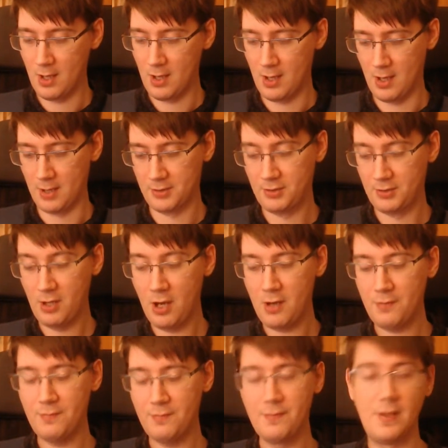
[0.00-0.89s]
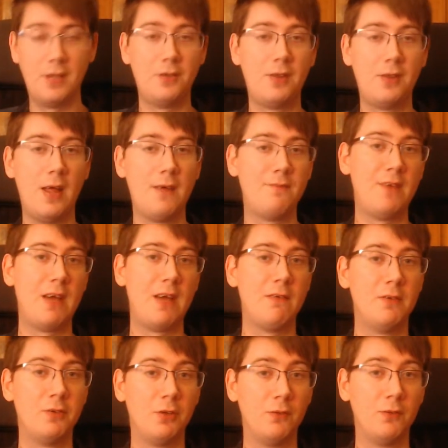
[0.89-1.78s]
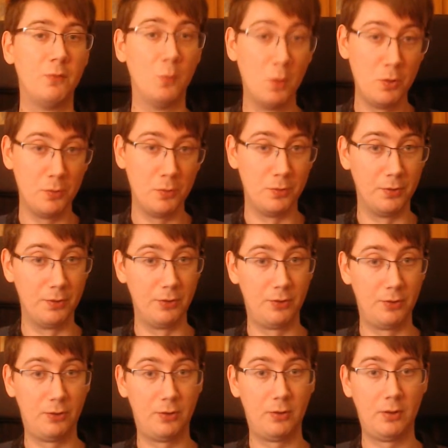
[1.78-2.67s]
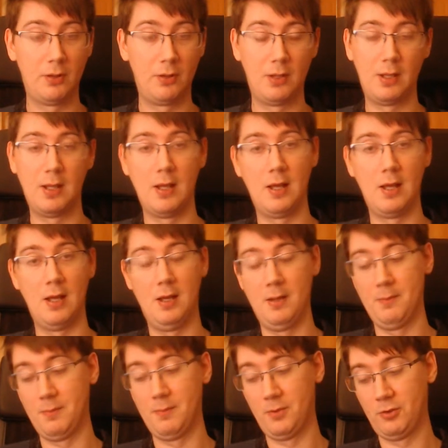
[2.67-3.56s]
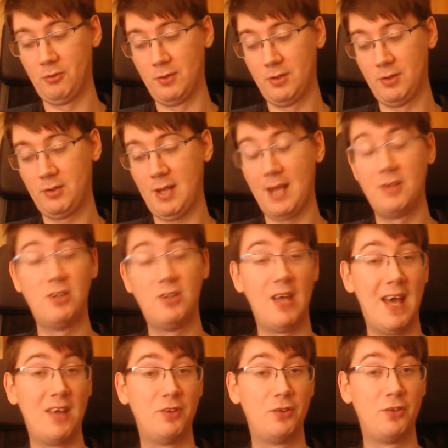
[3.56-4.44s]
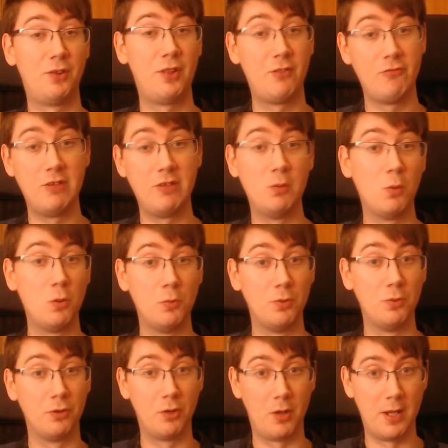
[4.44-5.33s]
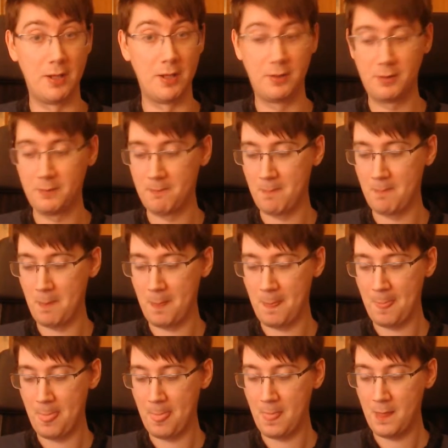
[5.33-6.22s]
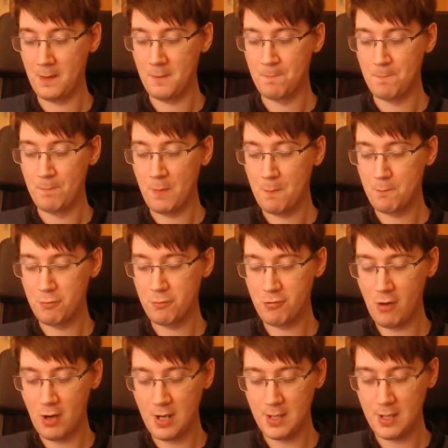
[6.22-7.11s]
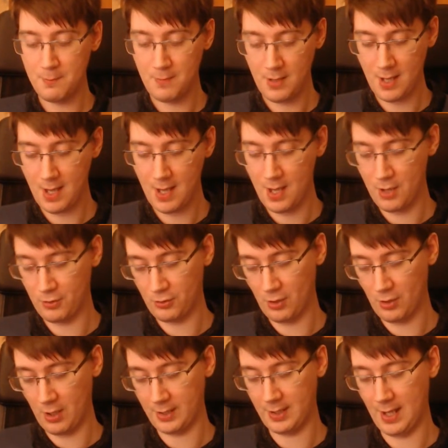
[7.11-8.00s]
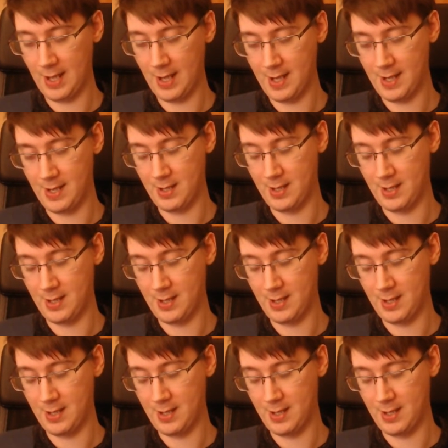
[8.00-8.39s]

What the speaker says: Tough is their variant of wounds. So in this case, it has 3 wounds on it. Prime is like a